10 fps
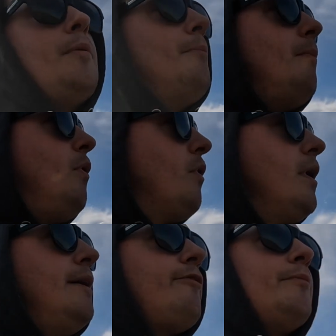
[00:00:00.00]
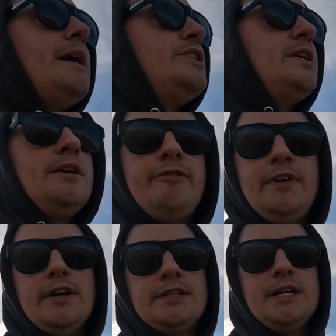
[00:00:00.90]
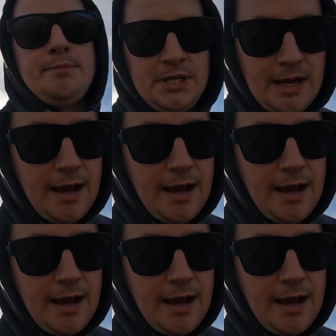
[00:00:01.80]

more information at your fingertips